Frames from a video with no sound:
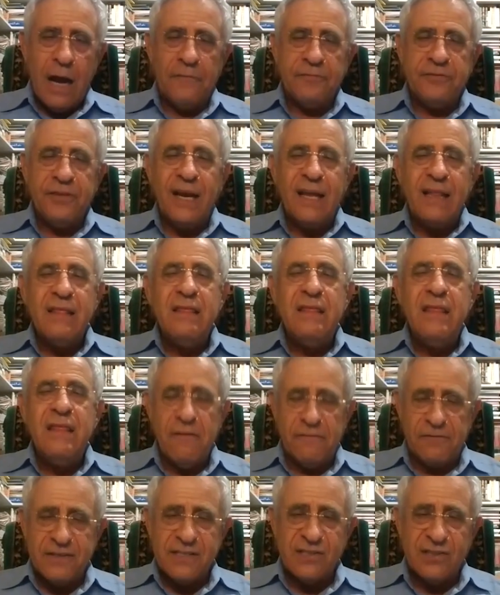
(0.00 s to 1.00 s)
after it
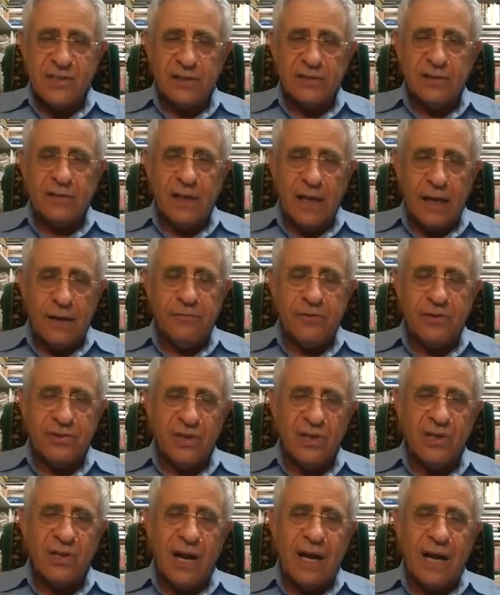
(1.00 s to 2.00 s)
devastated
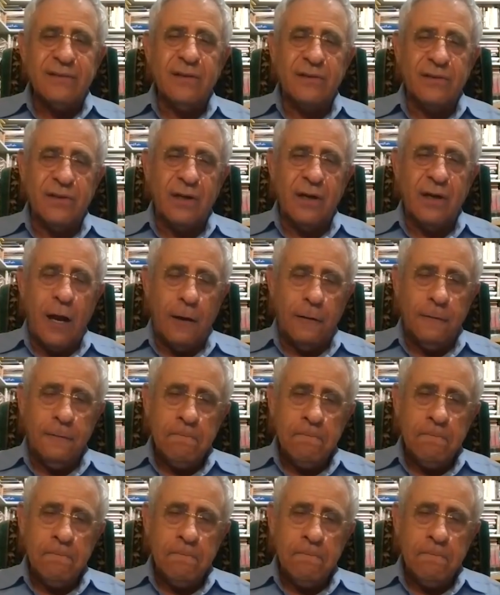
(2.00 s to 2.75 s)
everything under the ground,